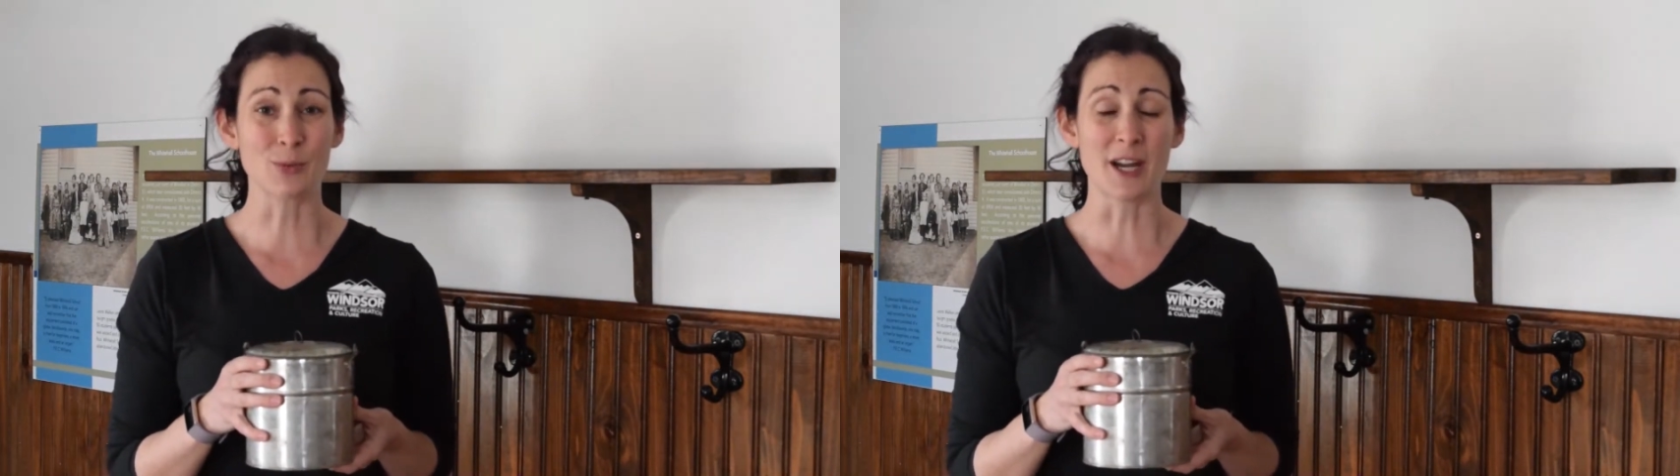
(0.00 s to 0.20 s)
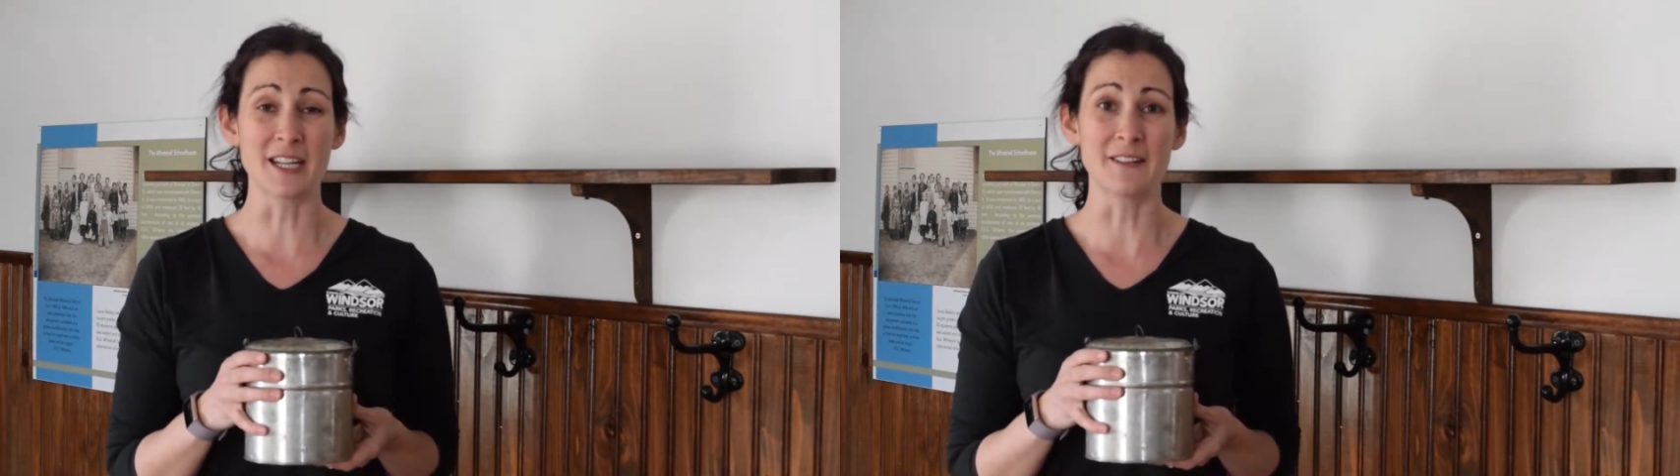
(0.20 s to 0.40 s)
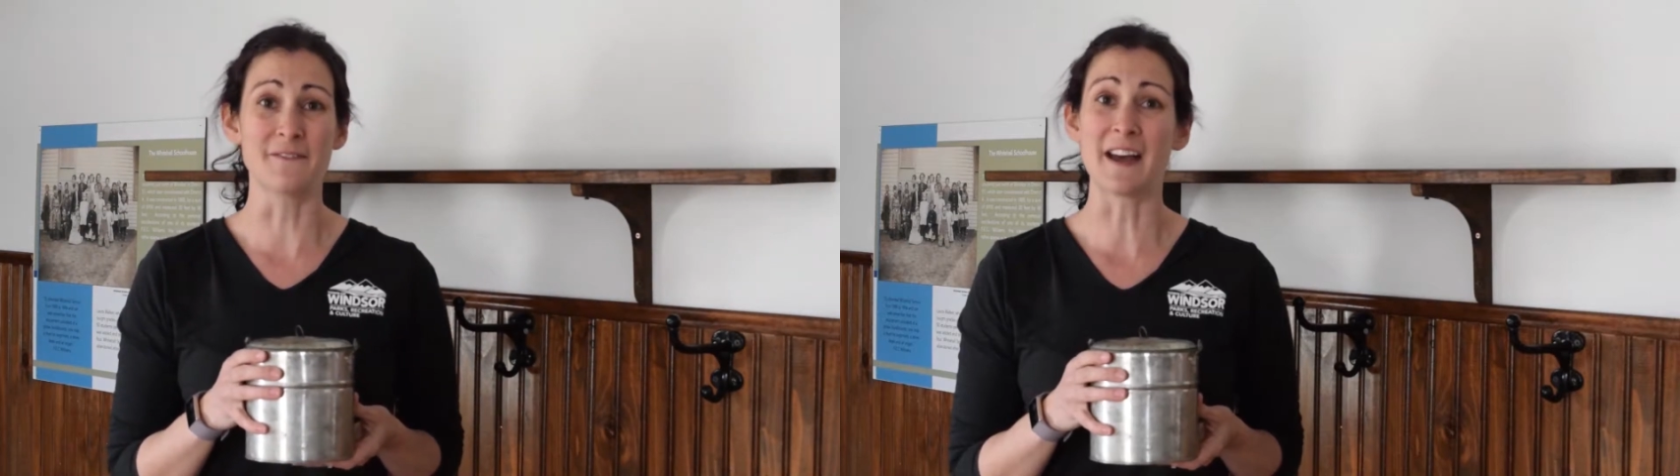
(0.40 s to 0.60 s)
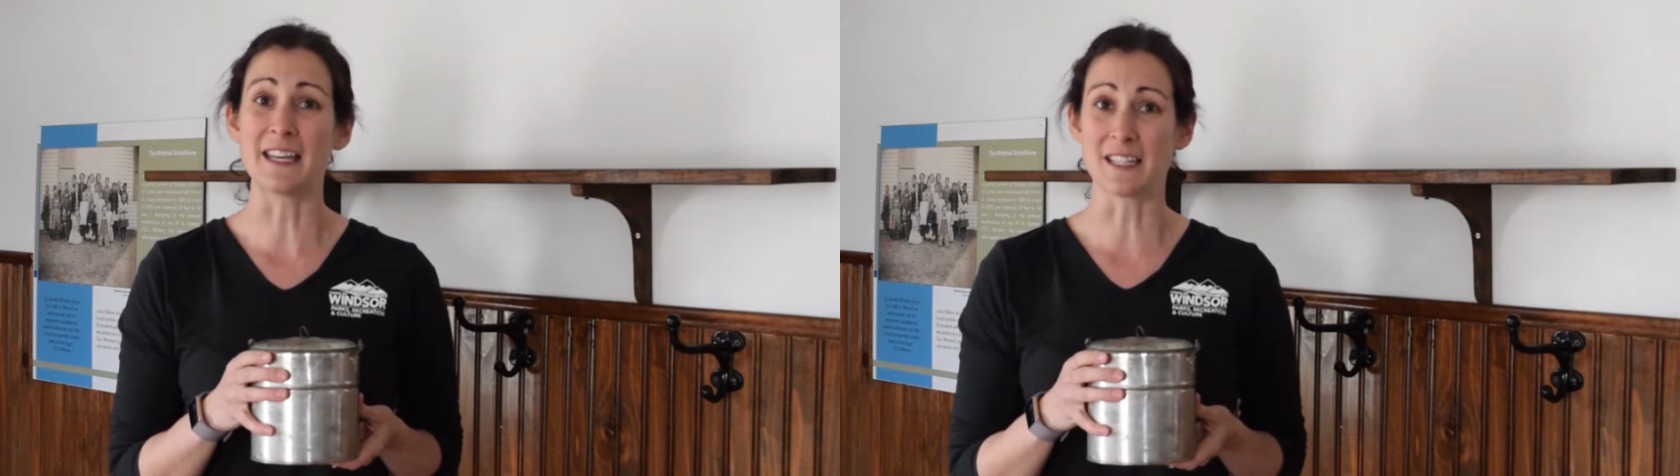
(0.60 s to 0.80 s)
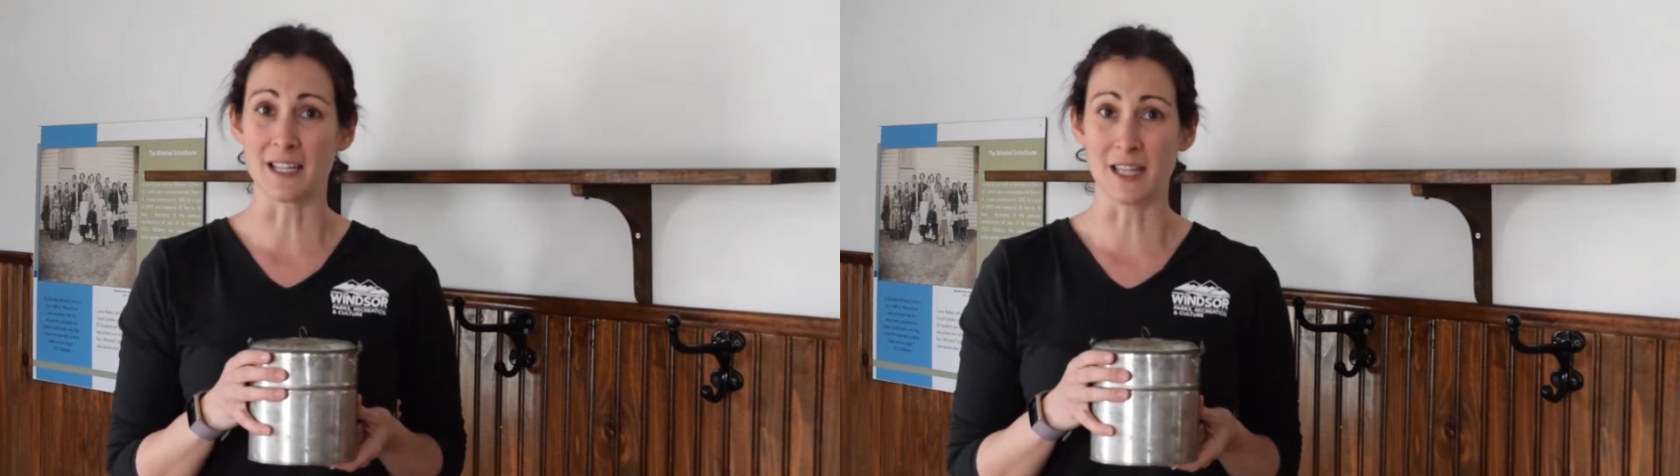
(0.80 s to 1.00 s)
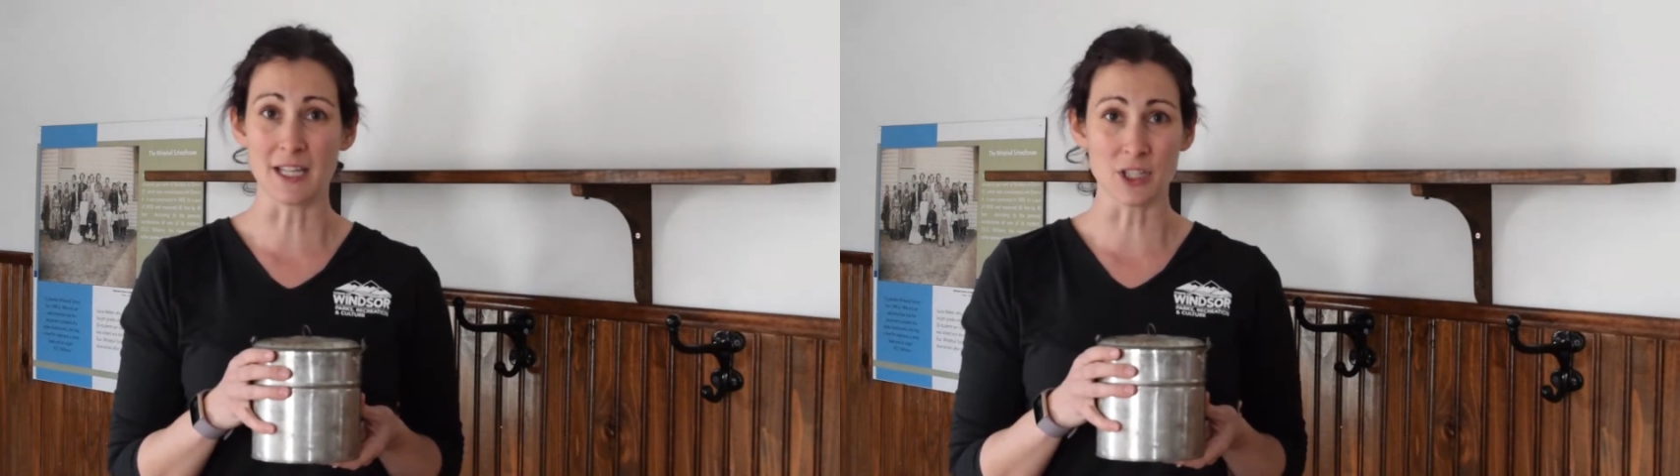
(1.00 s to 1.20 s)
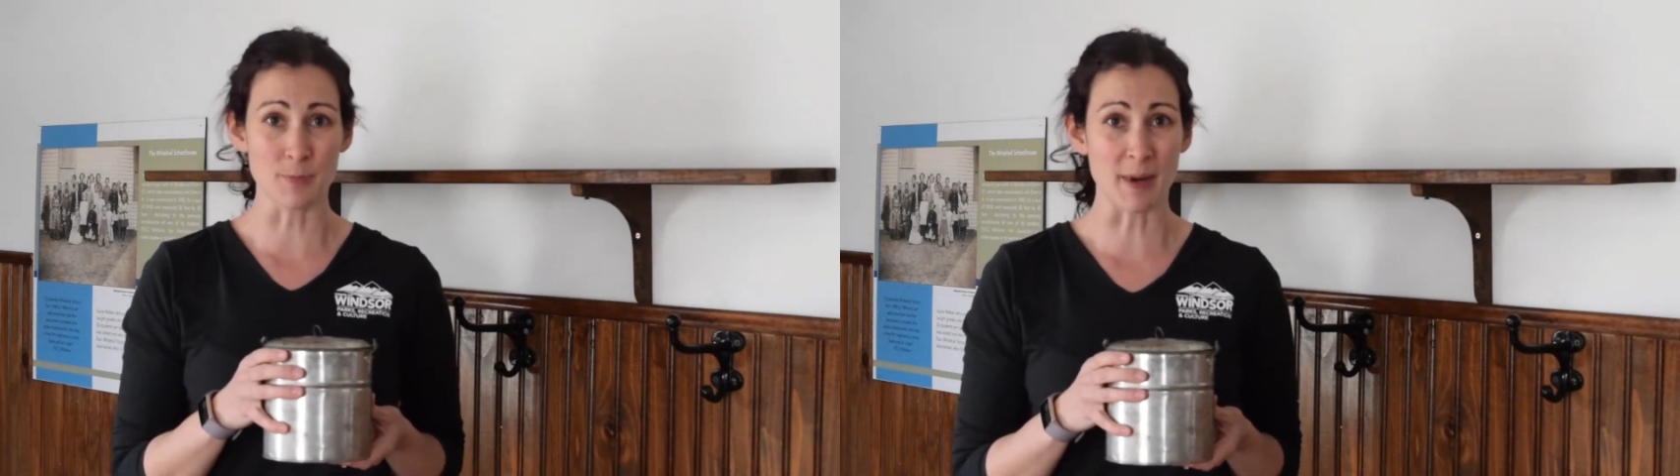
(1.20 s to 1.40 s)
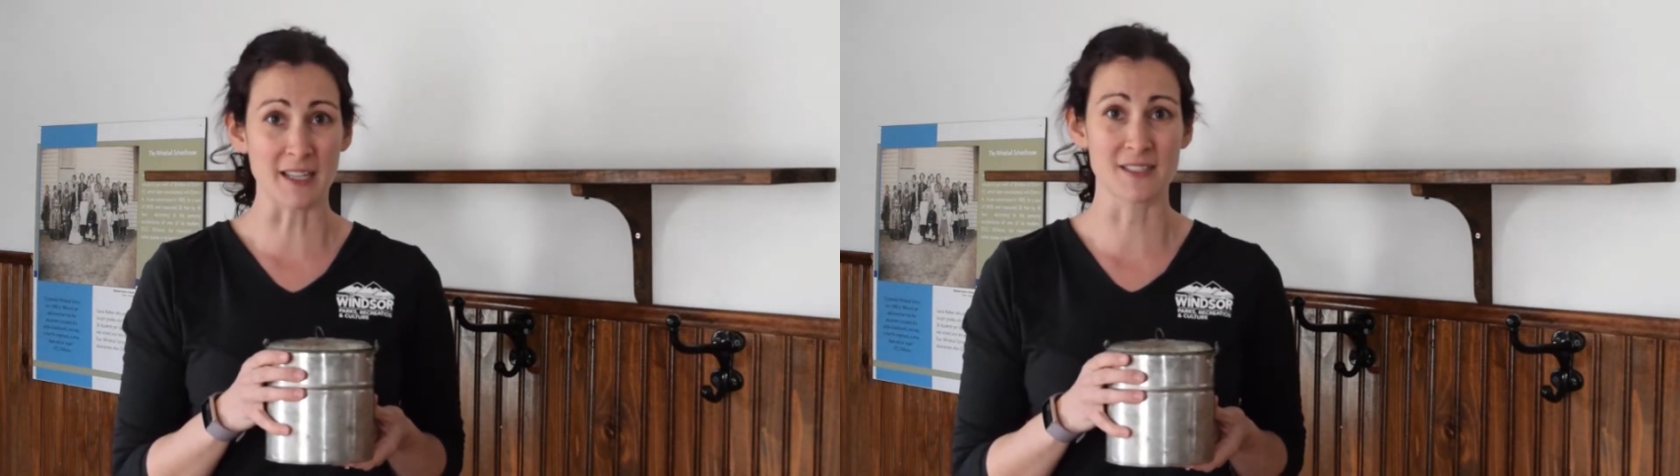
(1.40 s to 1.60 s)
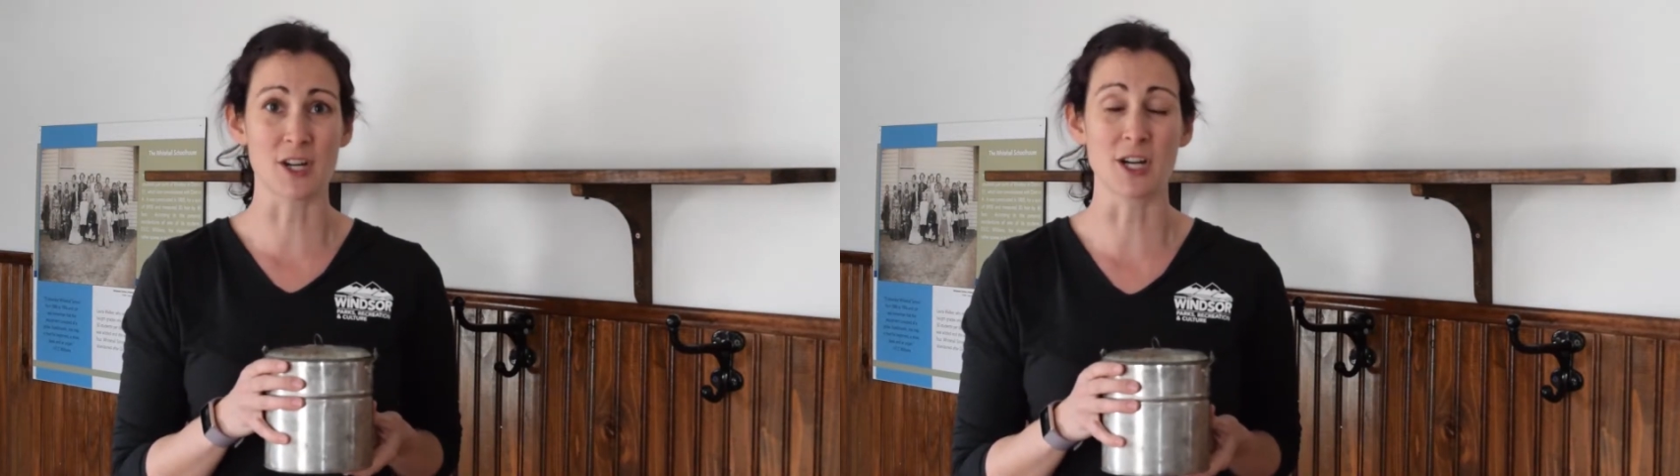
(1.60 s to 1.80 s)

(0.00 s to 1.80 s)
run and find a lunchbox